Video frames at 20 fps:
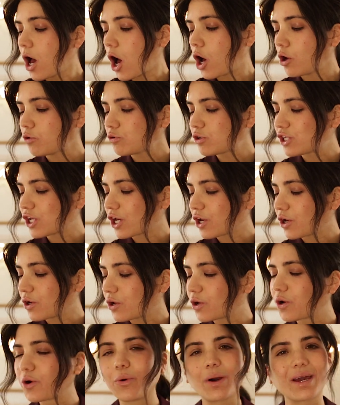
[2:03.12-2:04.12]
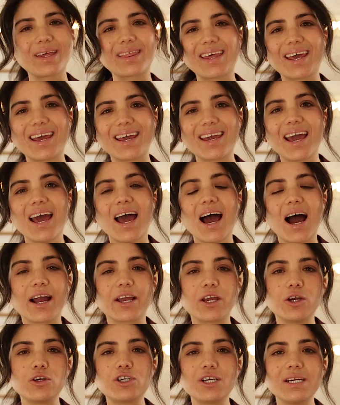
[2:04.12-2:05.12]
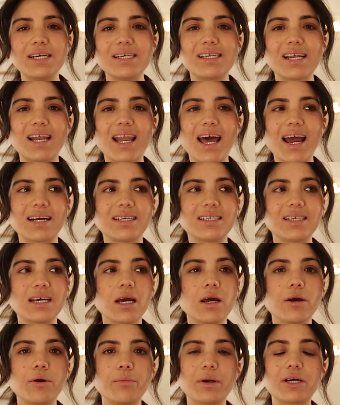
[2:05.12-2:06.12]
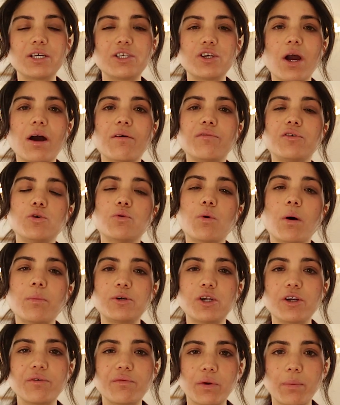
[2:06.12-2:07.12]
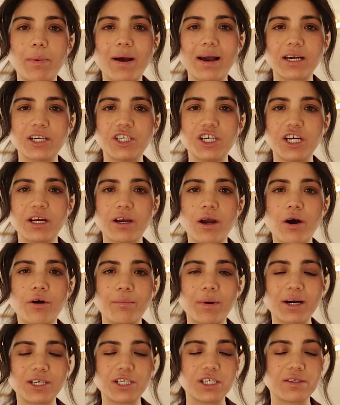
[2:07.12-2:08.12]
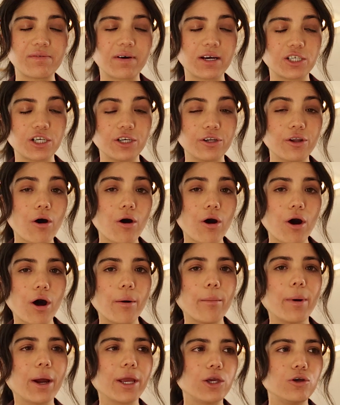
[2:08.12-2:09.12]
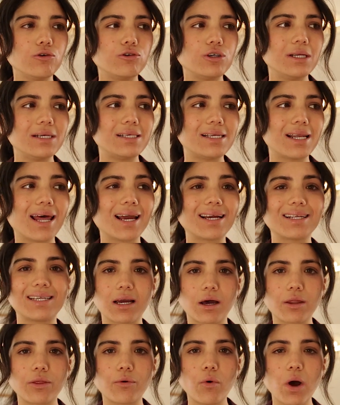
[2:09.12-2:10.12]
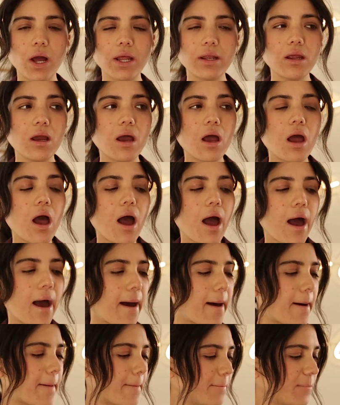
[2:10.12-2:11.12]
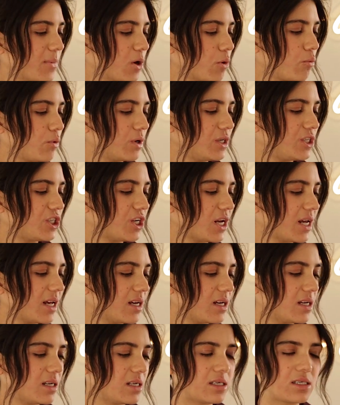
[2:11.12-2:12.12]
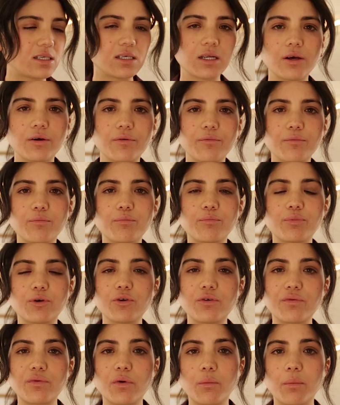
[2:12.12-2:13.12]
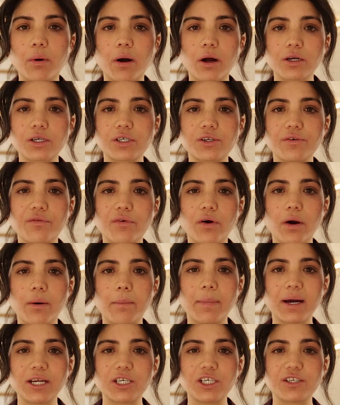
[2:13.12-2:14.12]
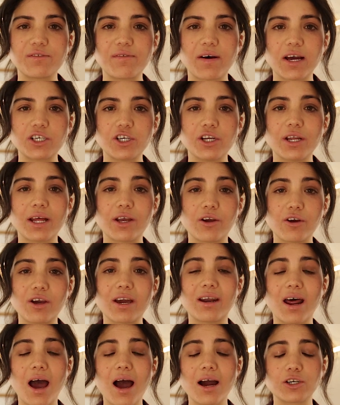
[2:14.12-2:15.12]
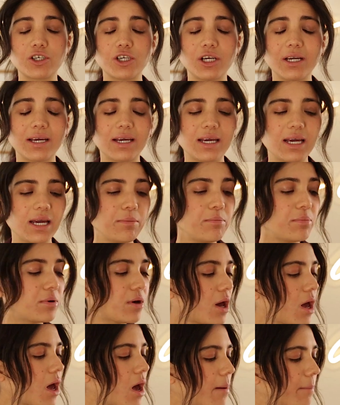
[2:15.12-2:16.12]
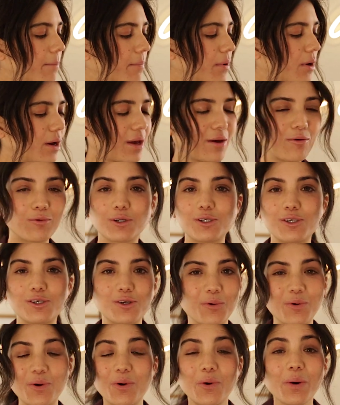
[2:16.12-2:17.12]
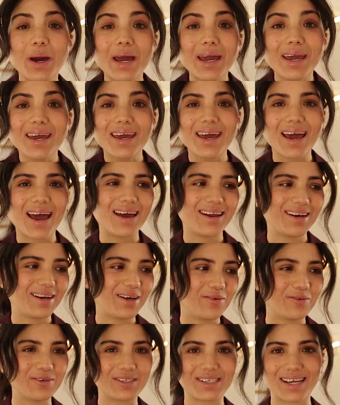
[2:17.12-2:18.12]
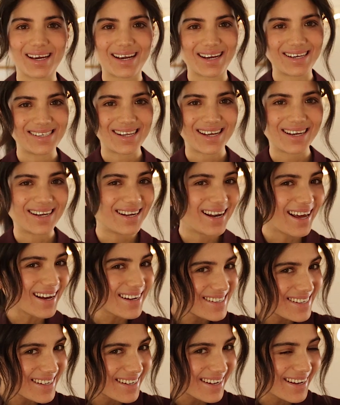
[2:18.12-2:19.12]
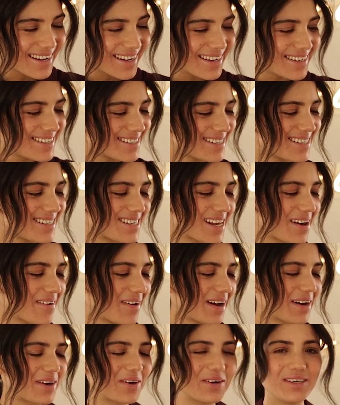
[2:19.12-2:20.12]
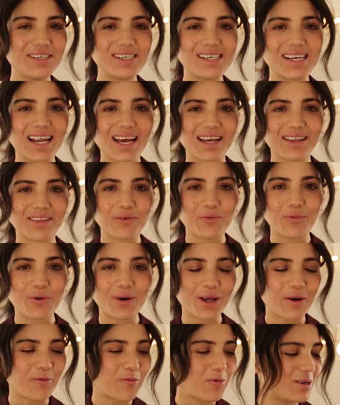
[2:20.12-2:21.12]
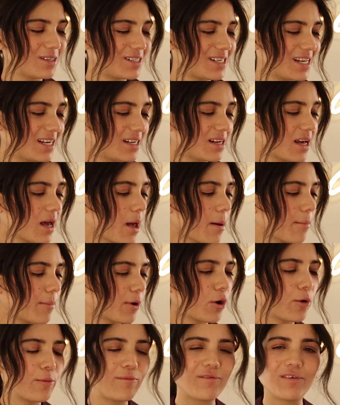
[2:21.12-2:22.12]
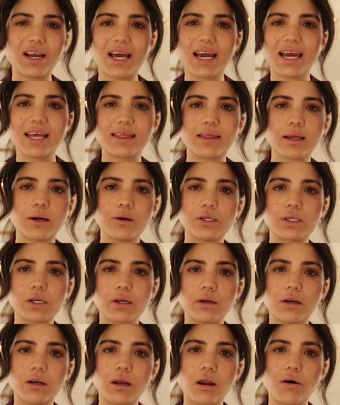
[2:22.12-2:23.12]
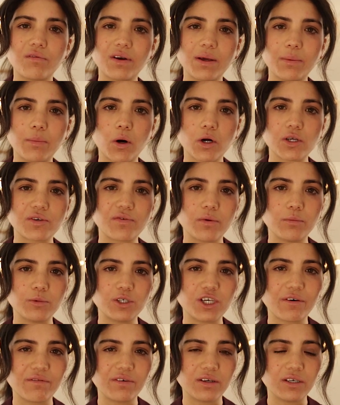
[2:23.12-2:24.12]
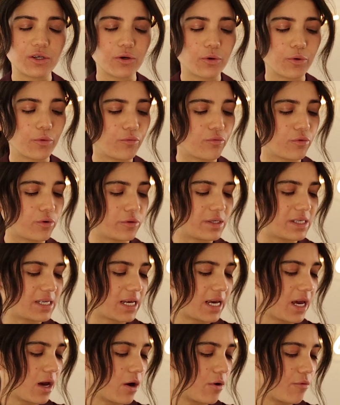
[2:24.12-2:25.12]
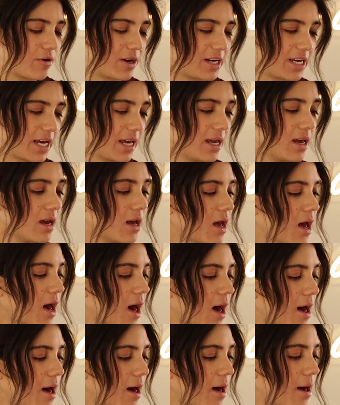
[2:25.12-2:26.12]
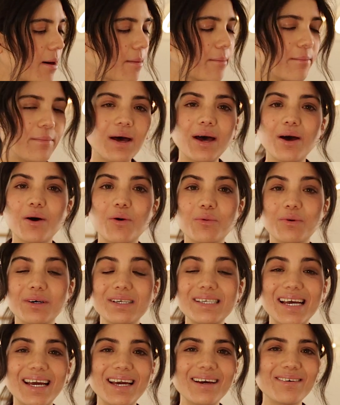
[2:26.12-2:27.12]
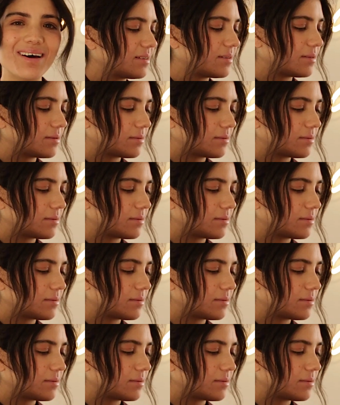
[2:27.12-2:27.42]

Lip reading: Also, quick thing, I usually select, because you have two options for the packaging on matchesfashion.com, I usually select the other one, which is a beautiful box from Matches Fashion that you can actually keep. But it was so quick and it was, like I said, an accident, so I couldn't select the one I wanted, but hopefully there's a lovely box from Gianvito Rossi already. We'll see.